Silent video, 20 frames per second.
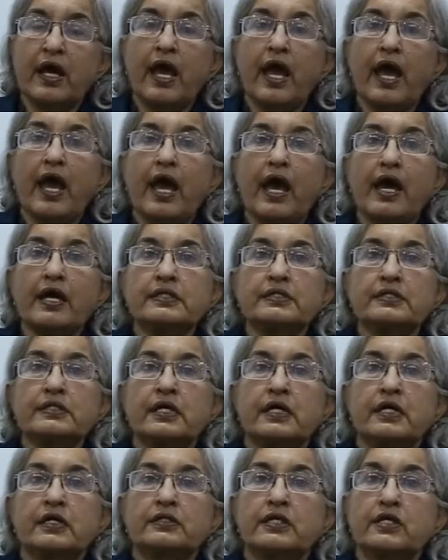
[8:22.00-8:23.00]

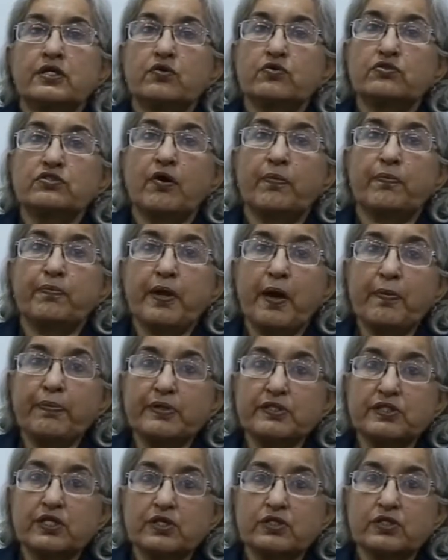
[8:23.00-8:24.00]
and the use of
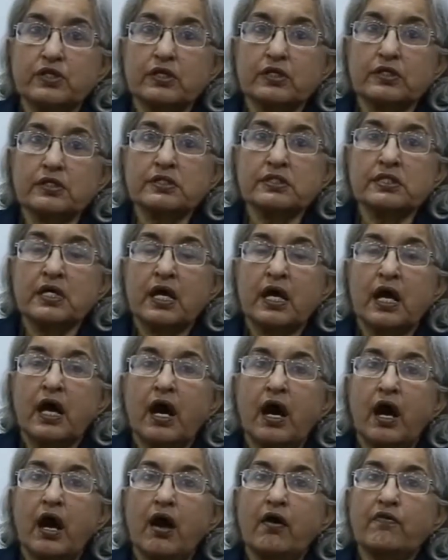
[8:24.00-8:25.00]
prepositions
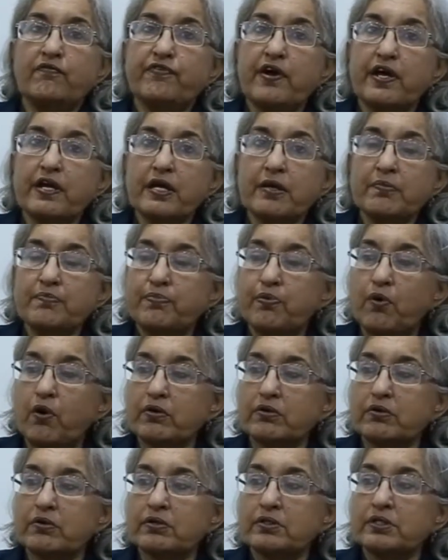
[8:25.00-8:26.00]
are very
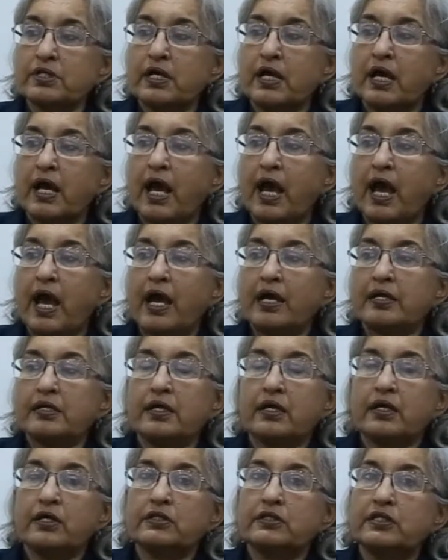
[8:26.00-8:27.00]
important,
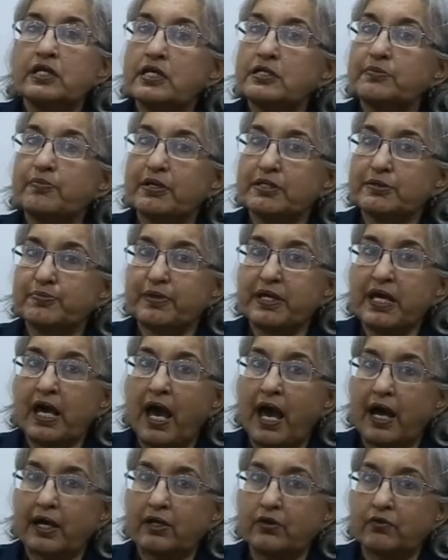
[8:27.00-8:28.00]
and they must be
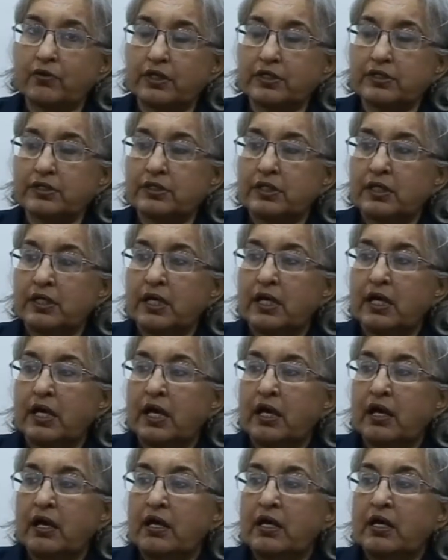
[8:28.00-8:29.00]
accurate.
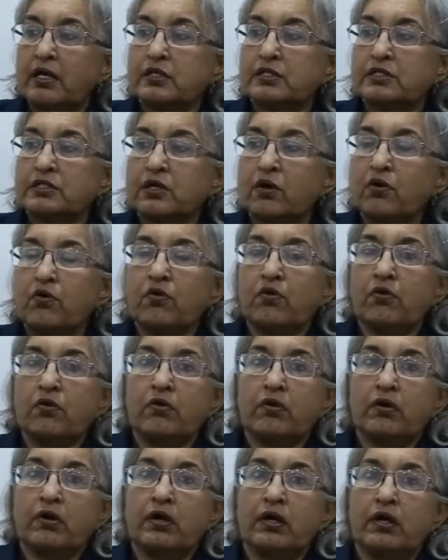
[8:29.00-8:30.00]
So
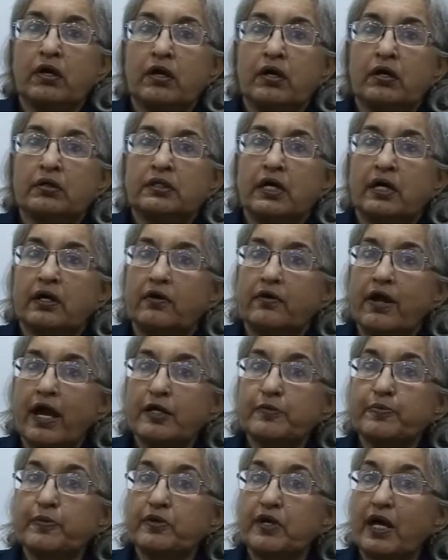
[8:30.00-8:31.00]
the
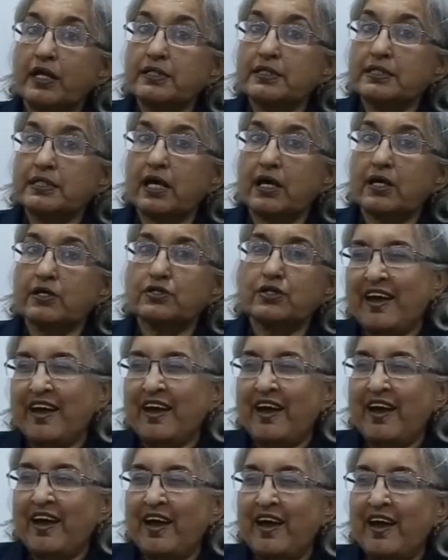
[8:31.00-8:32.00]
correct pronunciation,
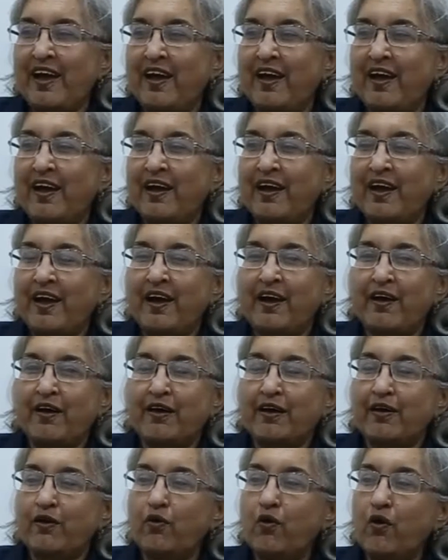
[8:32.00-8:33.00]

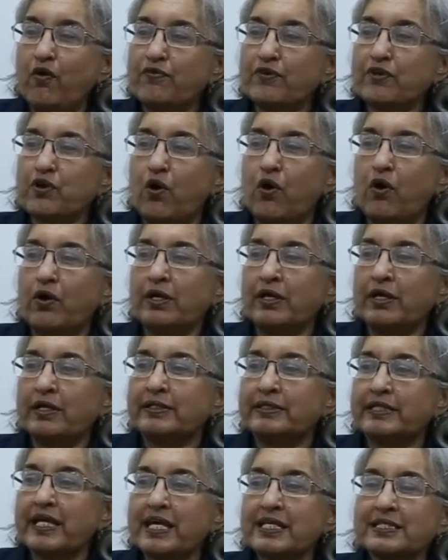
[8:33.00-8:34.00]
overall,
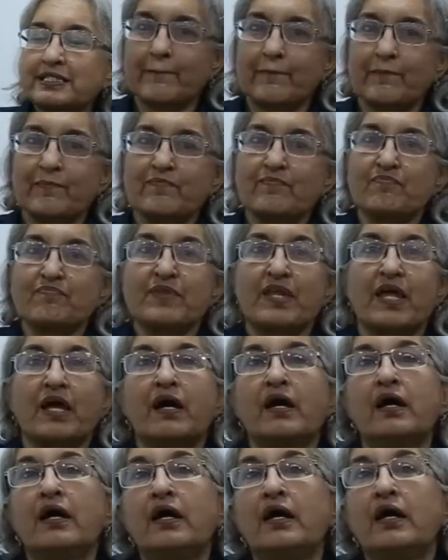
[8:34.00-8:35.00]
these are the
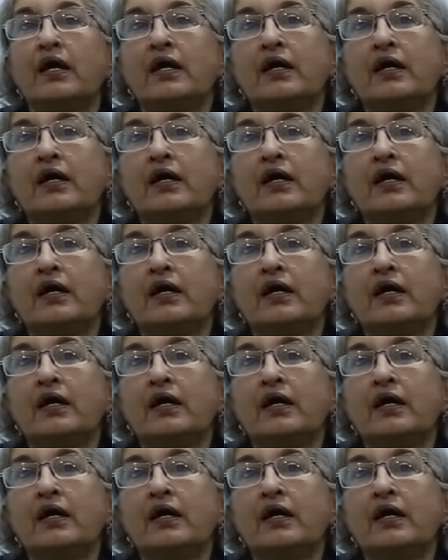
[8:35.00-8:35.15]
elements